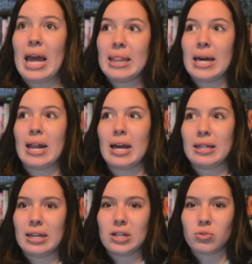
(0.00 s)
and that I
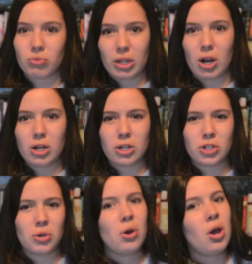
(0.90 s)
think is really hard to
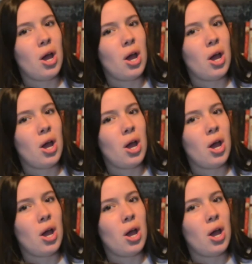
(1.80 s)
do